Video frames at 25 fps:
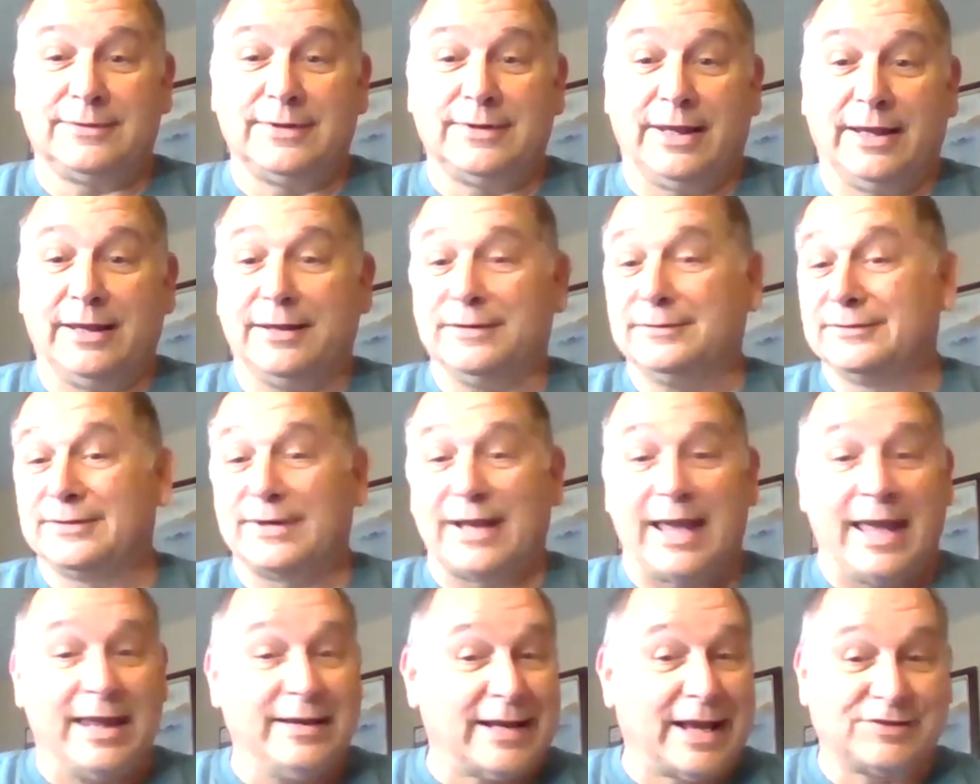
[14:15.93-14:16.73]
and
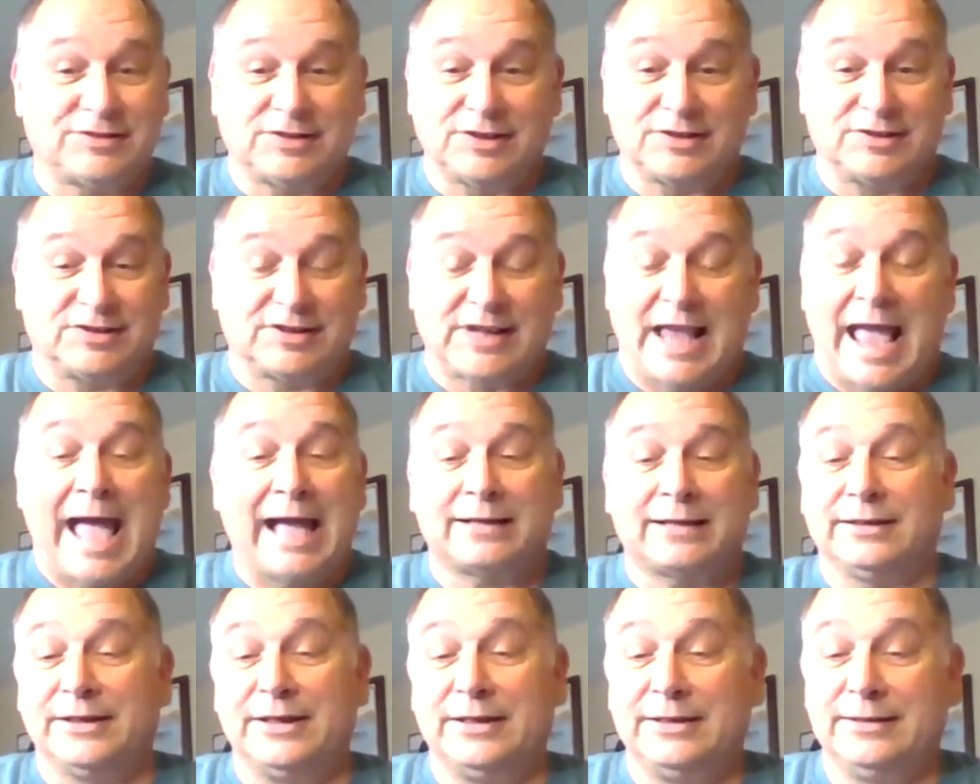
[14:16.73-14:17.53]
and that's
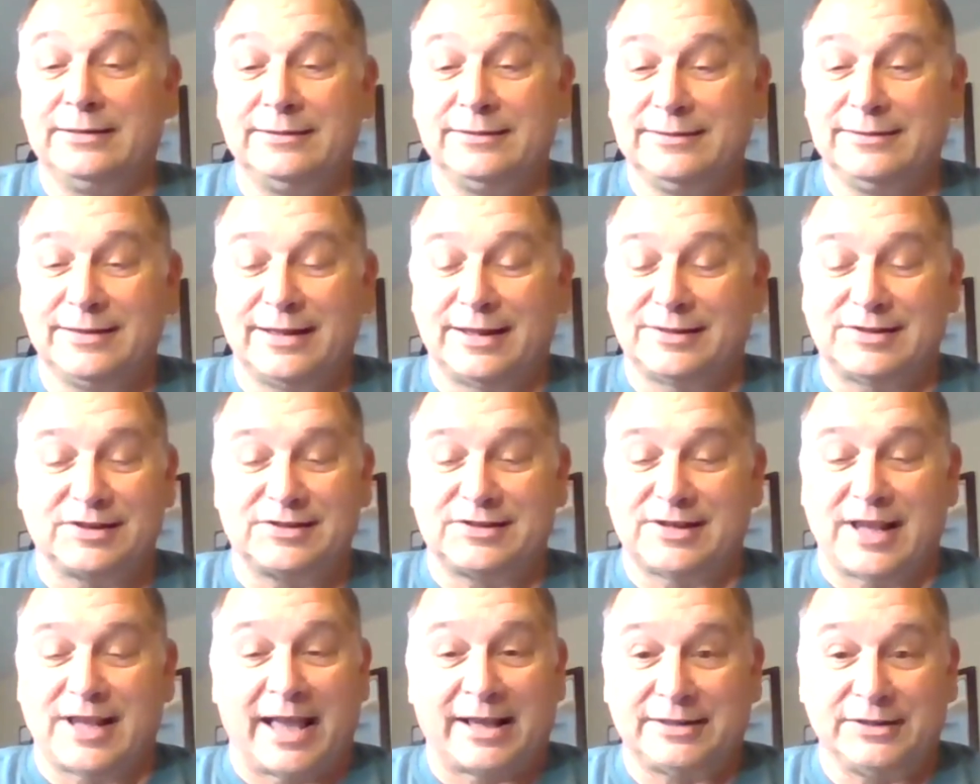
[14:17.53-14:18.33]
exactly that's
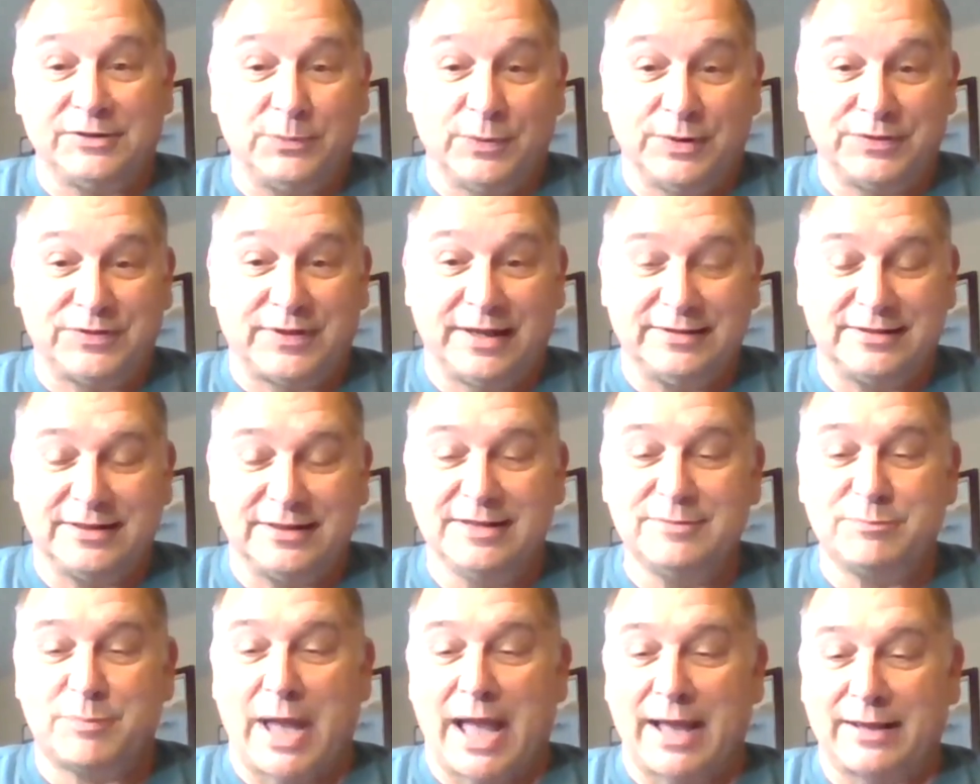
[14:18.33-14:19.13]
exactly what they
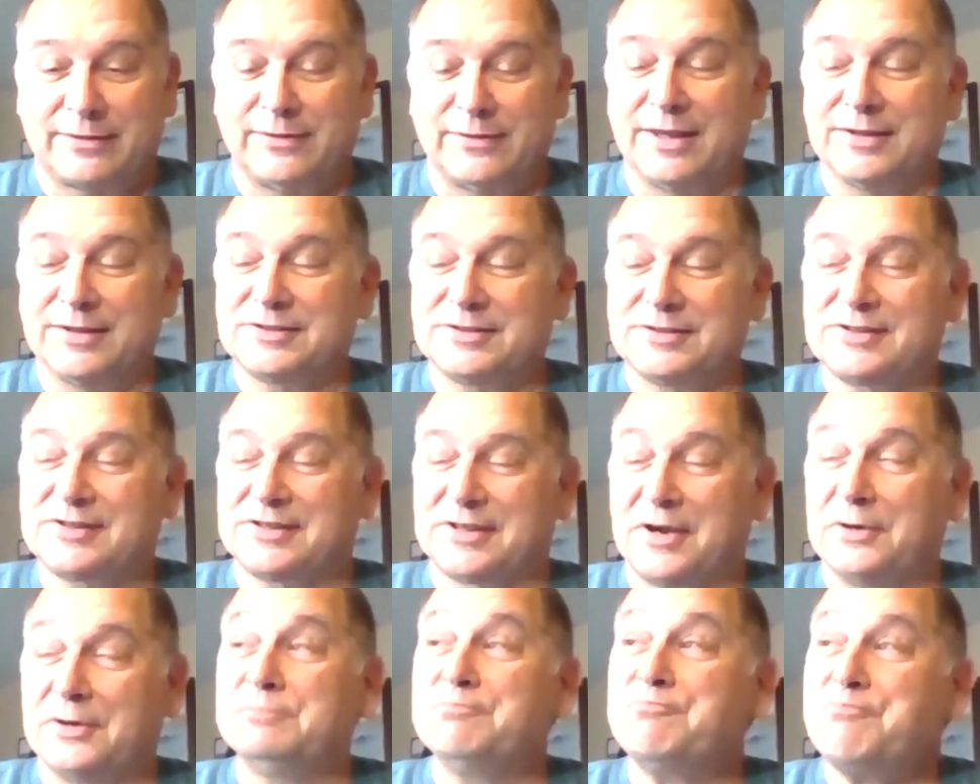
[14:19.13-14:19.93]
did back then
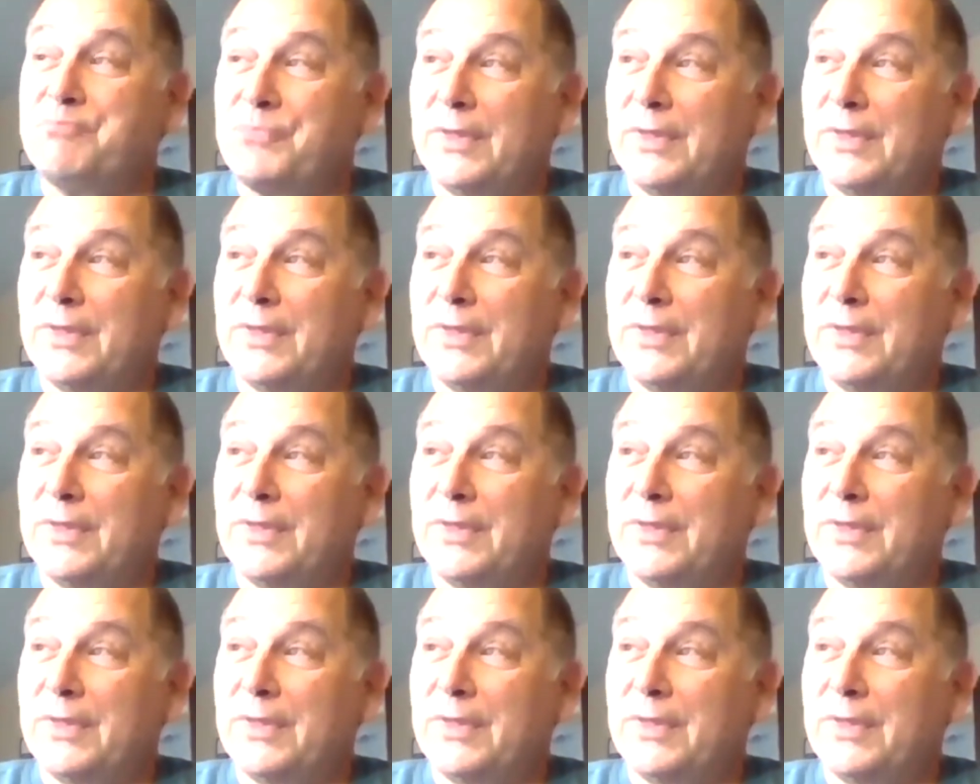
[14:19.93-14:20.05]
so